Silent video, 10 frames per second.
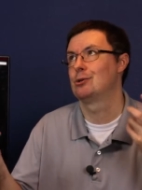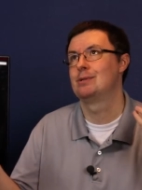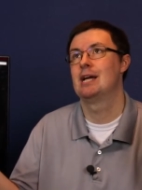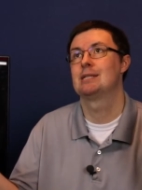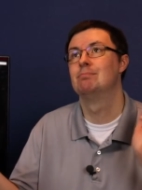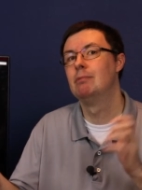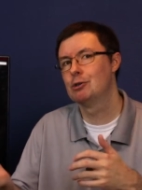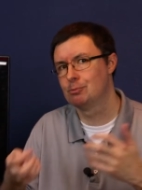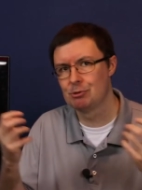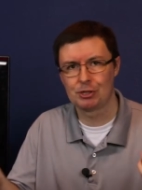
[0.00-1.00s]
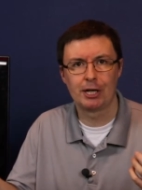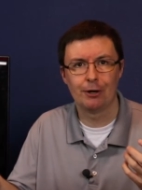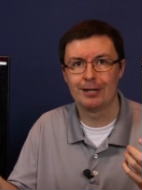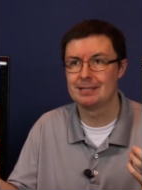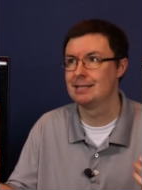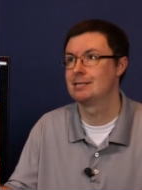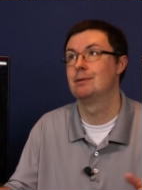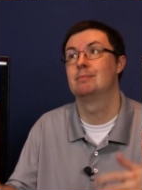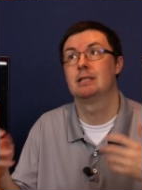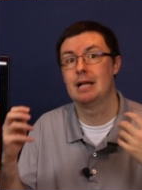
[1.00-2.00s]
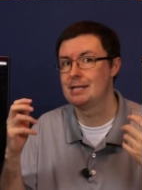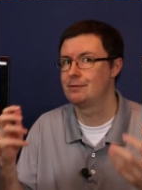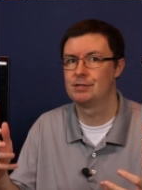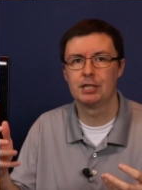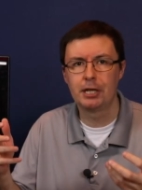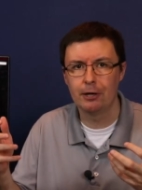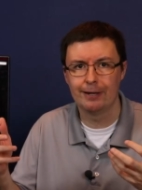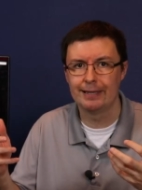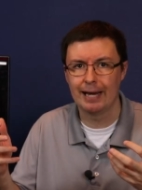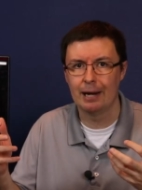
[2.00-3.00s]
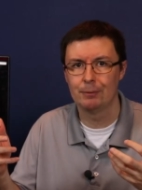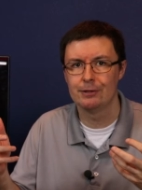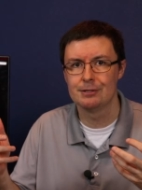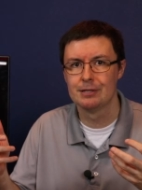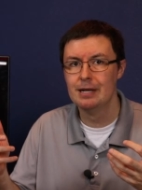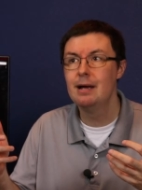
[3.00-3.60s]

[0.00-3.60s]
which has multiple security systems, lots of security cameras,